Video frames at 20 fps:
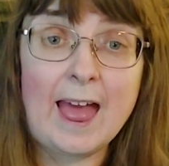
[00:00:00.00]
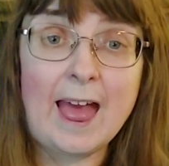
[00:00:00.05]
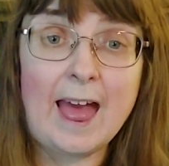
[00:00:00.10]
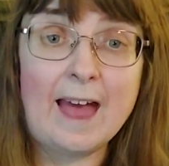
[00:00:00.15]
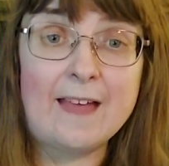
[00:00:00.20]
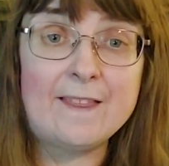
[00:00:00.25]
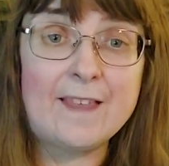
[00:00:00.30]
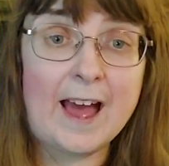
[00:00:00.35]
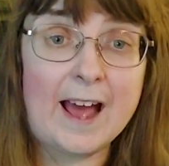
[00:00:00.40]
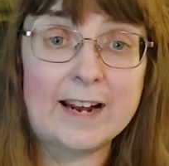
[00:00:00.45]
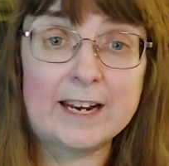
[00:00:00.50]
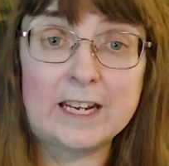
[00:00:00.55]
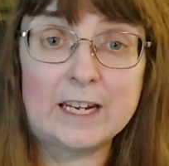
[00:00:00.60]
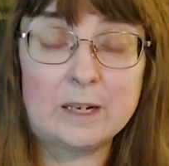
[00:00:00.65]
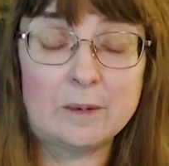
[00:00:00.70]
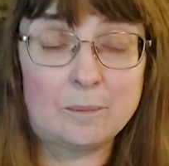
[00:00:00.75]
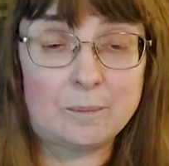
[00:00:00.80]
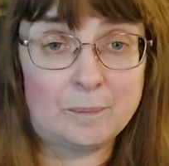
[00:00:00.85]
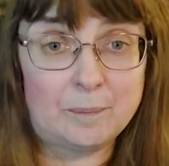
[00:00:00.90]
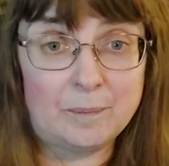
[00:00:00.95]
and that
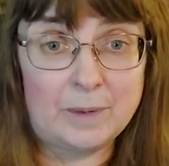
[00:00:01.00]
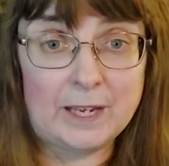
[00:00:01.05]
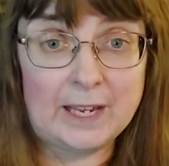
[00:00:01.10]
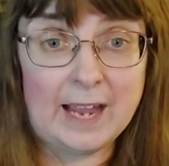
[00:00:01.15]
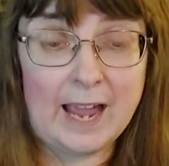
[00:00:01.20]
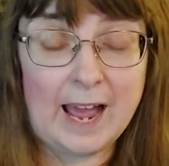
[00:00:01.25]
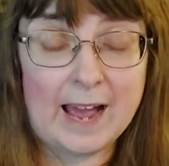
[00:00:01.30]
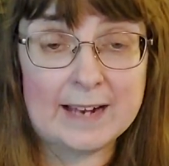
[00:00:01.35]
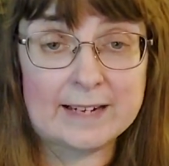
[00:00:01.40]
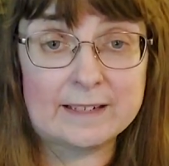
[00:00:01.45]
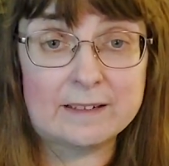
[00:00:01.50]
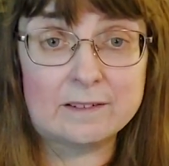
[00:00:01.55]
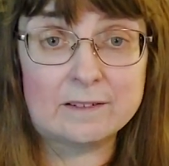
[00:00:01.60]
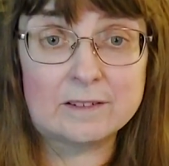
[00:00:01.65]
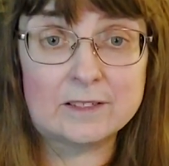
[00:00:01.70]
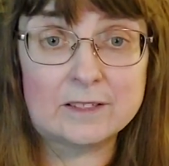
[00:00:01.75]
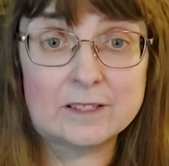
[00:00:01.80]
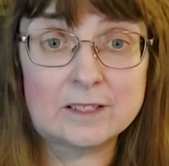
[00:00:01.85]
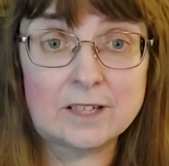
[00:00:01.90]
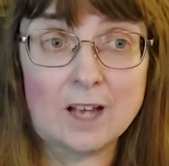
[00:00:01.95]
he he had
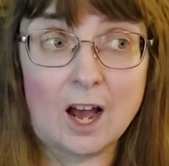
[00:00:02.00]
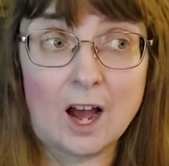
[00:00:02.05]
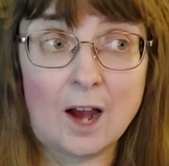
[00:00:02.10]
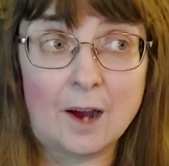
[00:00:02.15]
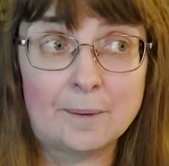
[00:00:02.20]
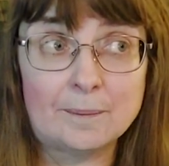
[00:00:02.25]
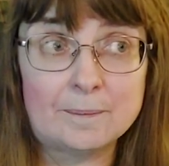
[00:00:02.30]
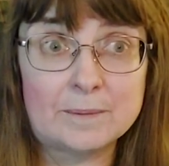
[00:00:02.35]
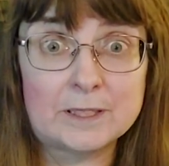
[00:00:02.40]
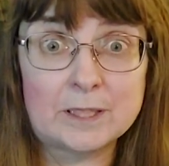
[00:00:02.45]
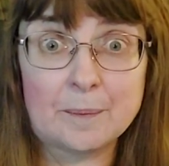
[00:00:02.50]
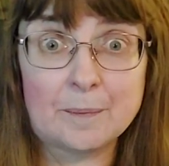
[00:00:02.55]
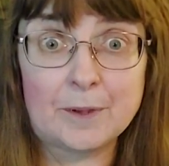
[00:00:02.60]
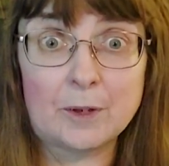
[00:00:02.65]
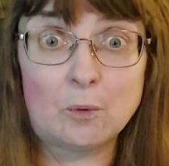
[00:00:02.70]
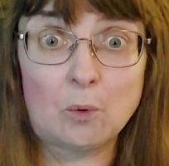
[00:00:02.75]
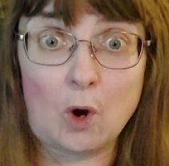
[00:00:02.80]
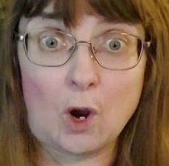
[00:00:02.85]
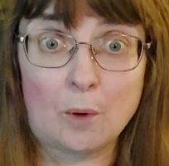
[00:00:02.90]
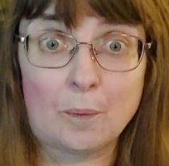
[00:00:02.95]
um,
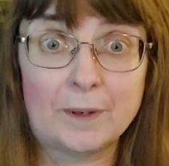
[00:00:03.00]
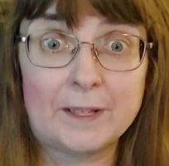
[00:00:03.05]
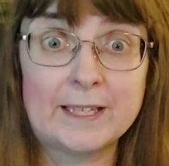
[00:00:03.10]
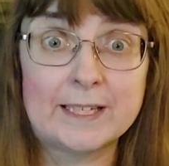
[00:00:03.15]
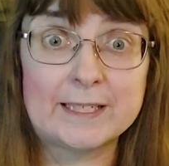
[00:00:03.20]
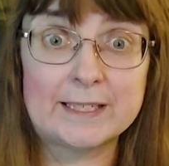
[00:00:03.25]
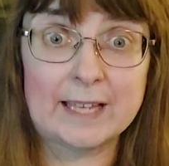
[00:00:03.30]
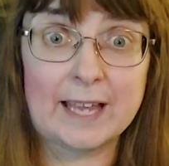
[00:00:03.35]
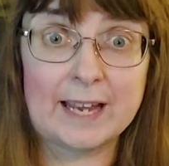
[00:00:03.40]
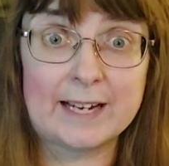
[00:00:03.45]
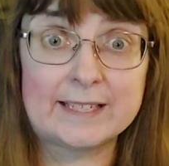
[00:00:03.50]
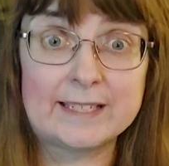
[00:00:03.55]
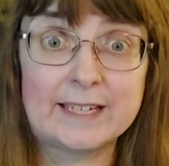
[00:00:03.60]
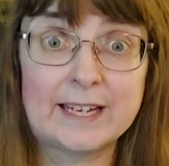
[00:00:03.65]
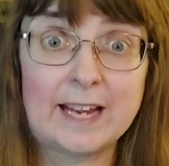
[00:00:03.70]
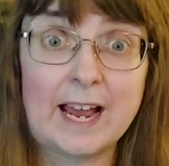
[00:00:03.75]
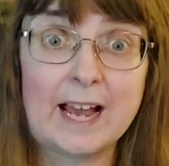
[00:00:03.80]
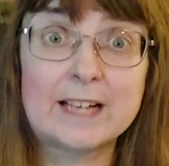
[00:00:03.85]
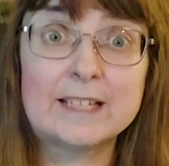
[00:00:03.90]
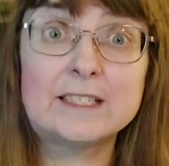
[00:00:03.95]
something wrong with his legs.
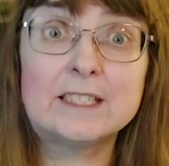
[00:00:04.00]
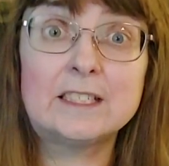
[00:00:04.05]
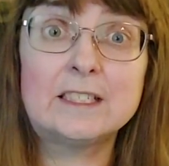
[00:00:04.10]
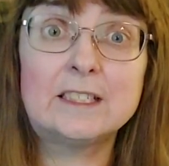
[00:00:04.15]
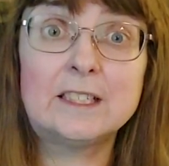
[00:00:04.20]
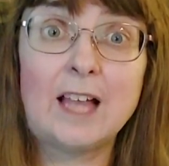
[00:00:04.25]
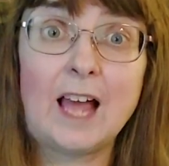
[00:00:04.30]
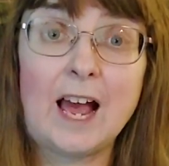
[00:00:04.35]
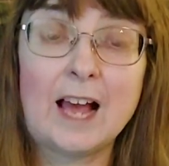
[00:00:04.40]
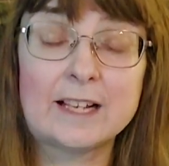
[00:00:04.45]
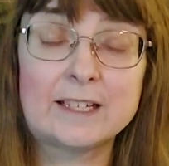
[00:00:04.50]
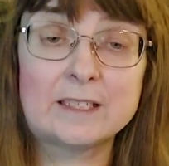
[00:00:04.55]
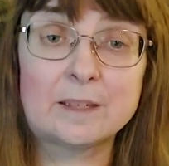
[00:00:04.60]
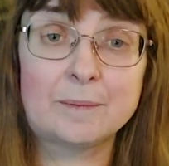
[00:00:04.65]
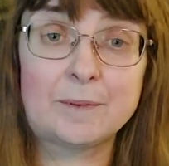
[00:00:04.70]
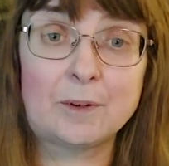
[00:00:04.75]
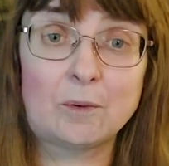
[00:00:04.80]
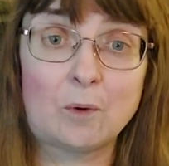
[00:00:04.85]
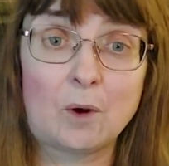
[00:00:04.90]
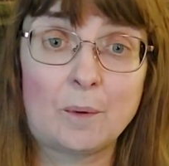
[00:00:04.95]
He had had
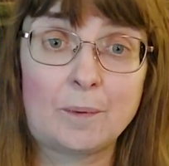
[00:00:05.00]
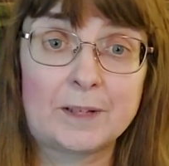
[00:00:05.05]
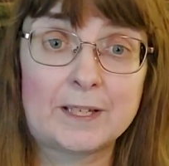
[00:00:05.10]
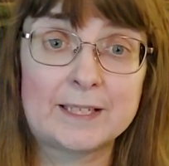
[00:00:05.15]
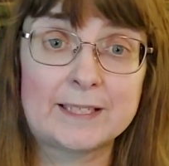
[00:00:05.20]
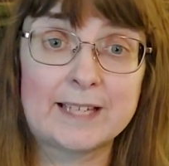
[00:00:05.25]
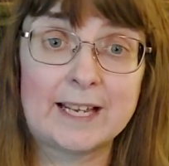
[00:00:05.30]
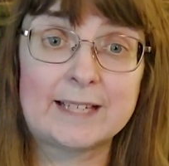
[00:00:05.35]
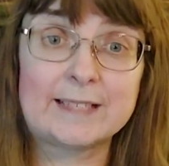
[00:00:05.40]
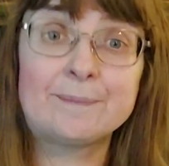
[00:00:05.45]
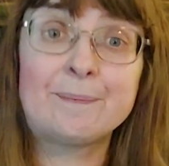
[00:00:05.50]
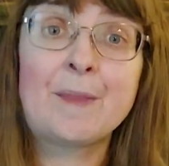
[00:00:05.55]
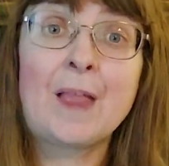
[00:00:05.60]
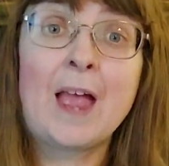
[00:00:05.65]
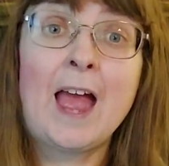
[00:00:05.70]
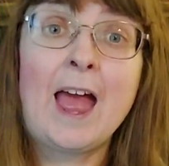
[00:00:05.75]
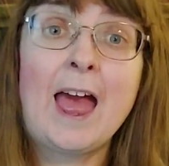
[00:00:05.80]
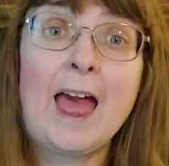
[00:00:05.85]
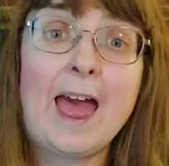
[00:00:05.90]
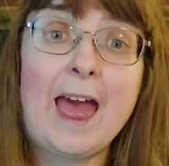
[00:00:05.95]
something wrong with his legs.
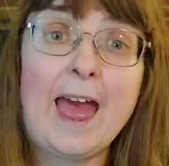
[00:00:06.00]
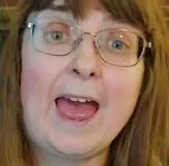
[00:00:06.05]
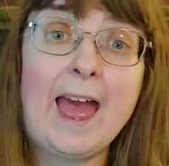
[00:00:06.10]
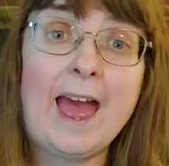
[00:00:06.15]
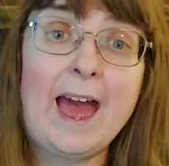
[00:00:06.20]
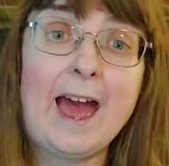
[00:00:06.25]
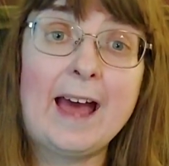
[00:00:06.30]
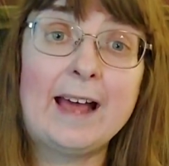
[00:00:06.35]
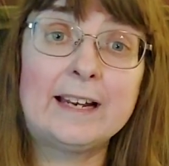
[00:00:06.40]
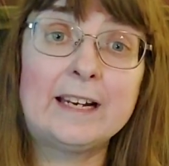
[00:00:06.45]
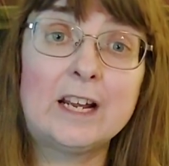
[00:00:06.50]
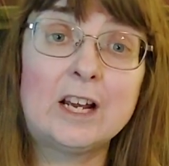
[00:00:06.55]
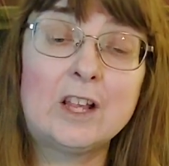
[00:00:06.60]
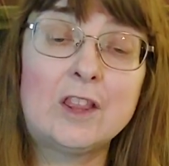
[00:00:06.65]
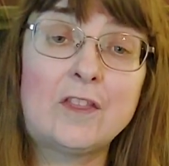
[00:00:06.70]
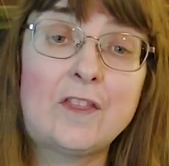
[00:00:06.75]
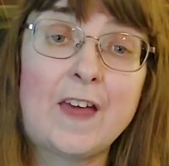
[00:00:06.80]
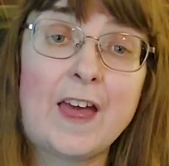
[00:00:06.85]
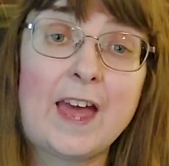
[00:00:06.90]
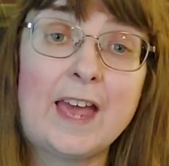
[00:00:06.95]
And
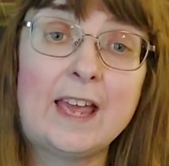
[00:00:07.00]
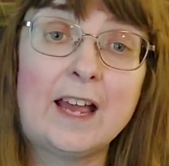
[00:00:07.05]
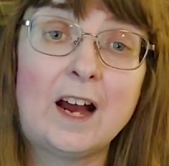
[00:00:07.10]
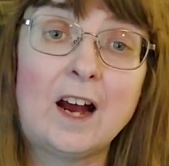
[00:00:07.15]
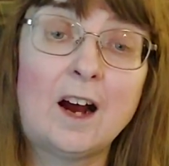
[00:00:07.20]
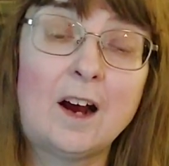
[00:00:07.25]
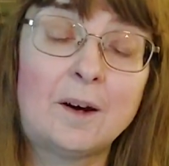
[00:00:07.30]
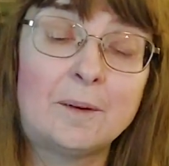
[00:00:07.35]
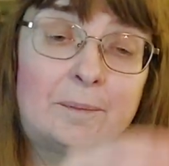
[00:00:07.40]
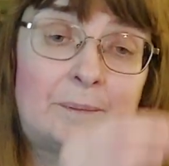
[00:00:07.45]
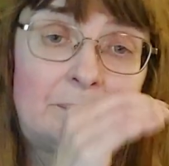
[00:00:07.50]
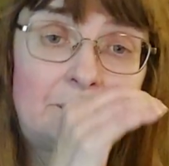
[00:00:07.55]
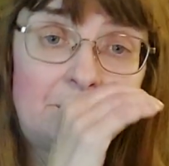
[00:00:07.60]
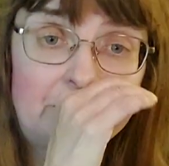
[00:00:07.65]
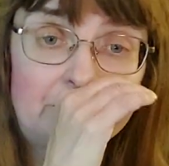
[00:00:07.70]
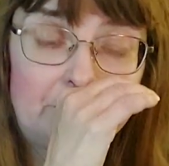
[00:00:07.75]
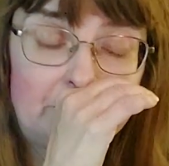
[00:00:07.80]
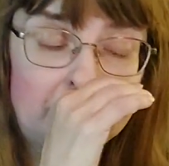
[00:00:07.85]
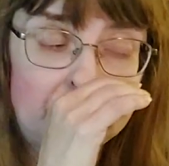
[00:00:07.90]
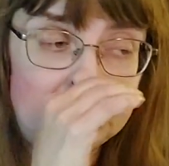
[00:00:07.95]
they um
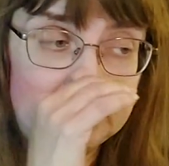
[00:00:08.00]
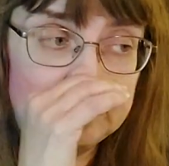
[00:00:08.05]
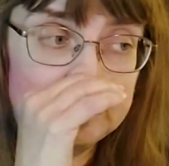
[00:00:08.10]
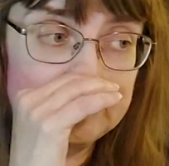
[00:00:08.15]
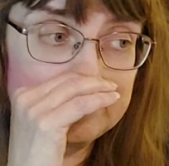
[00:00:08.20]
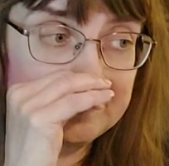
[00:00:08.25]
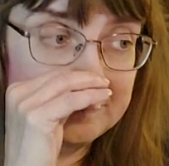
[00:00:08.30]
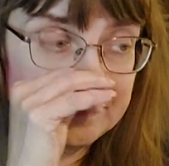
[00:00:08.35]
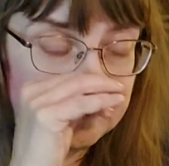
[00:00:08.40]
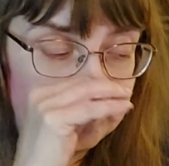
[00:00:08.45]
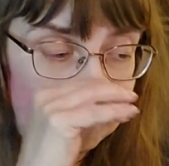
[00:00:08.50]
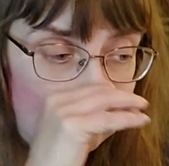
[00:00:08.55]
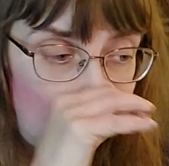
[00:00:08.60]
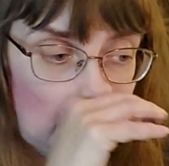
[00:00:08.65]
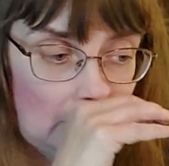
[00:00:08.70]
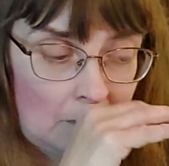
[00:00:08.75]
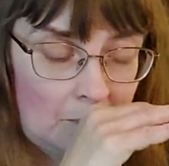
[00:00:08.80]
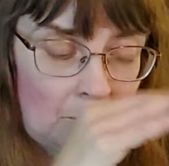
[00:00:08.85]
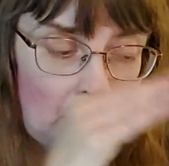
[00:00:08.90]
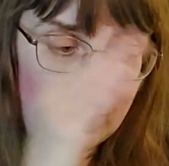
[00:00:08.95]

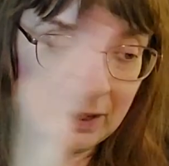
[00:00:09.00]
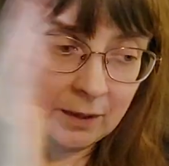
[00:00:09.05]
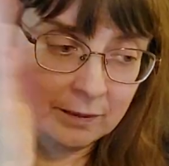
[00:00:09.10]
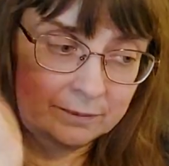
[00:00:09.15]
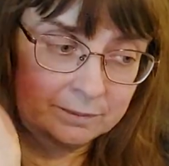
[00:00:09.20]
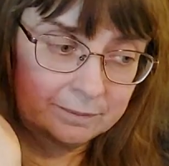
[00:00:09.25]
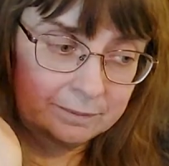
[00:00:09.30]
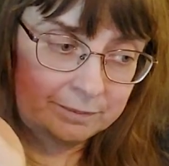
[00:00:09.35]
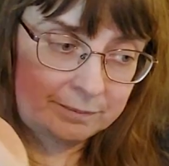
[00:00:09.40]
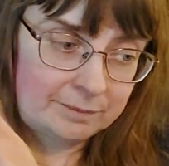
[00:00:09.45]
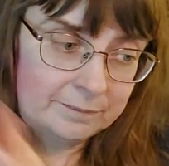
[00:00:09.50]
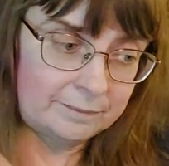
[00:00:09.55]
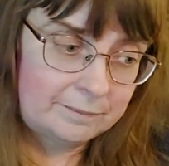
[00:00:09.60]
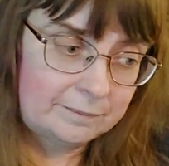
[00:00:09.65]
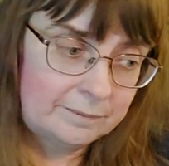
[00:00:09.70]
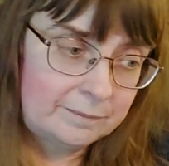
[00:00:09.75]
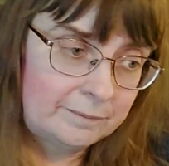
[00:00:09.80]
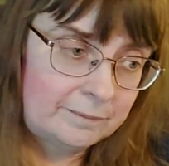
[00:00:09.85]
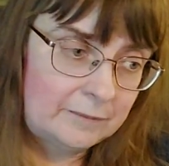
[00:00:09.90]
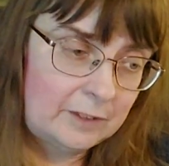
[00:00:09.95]
well,
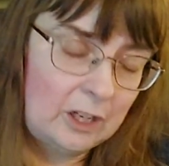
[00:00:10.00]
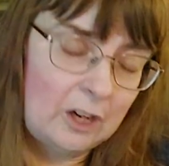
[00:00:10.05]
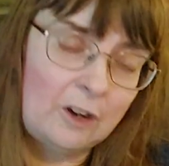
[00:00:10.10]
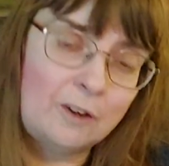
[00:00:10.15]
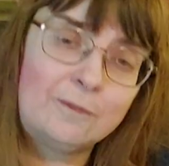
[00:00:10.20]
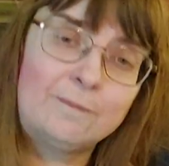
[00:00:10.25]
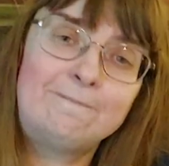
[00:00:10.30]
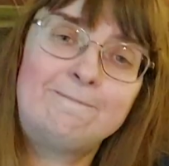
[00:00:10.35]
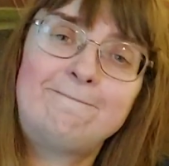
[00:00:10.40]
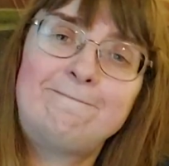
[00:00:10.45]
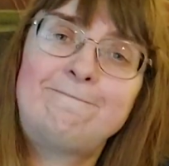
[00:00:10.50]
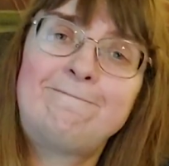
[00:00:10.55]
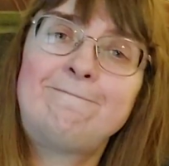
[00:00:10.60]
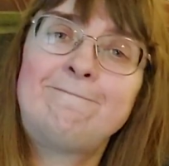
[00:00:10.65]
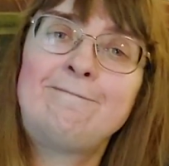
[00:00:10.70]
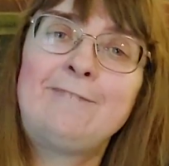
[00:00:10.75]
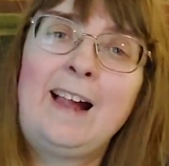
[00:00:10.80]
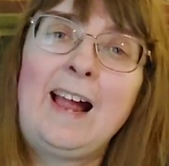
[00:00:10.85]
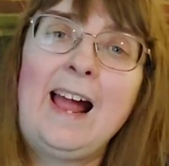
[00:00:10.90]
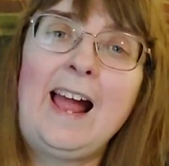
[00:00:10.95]
you know,
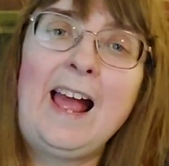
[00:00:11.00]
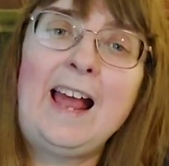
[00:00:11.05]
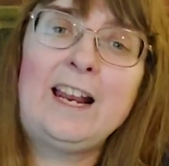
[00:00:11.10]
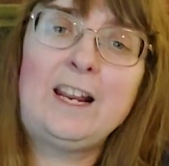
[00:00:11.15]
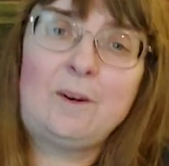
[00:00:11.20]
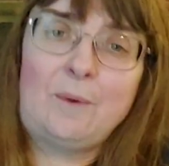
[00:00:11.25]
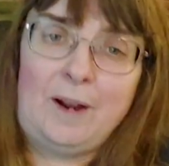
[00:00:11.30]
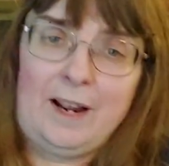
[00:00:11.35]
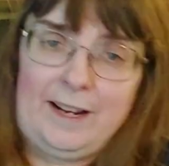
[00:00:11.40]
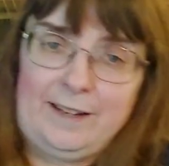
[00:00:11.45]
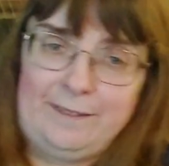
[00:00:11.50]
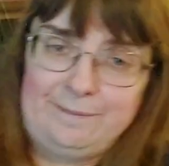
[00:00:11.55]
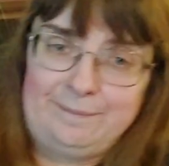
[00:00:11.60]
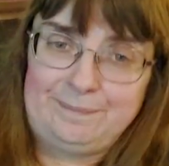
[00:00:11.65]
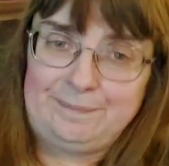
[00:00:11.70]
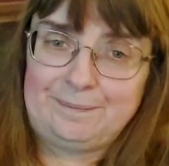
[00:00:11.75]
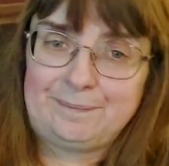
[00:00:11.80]
Anyway,